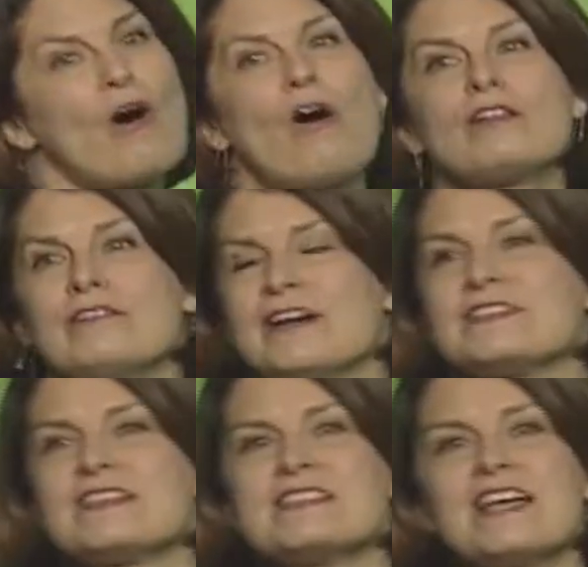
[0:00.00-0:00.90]
all of
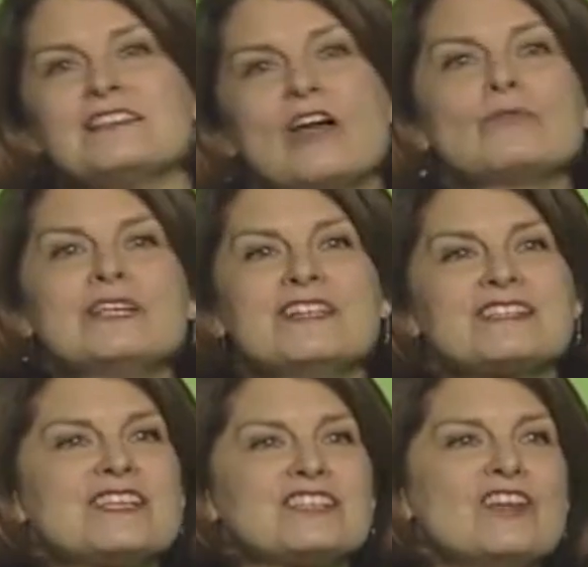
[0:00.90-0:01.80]
us, is that
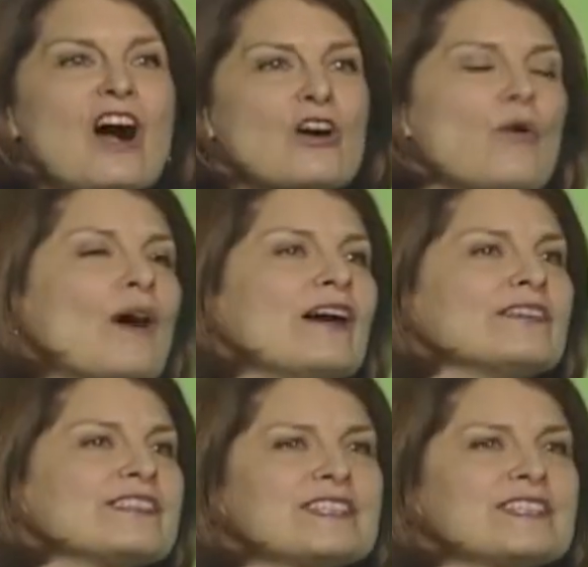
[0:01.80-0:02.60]
loneliness is not quelled